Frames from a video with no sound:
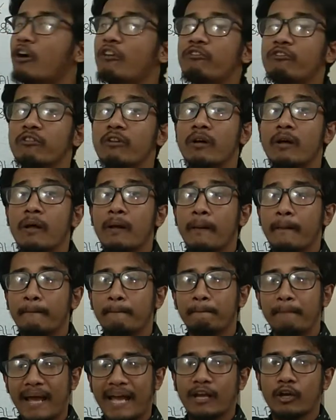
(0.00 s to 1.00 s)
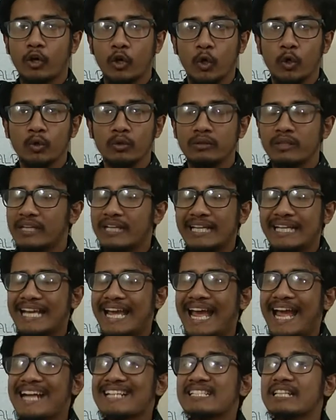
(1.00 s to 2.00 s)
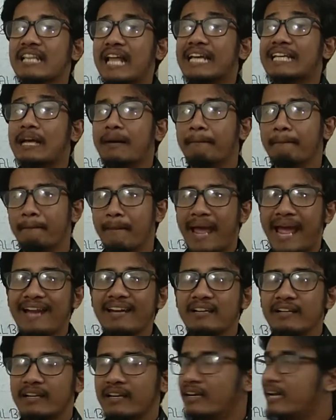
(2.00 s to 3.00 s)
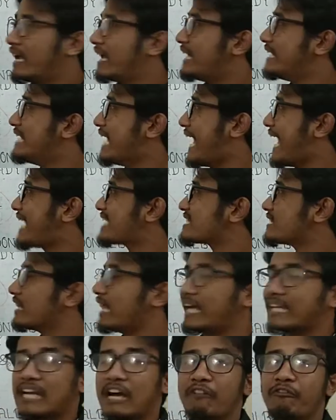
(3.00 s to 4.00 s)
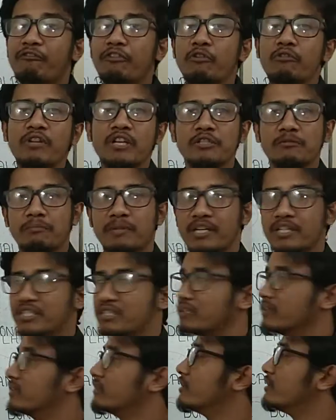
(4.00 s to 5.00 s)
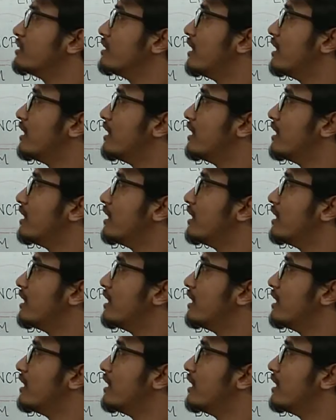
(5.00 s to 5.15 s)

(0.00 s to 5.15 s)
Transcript: of Banquo. He acts like a mad, he acts like a furious person.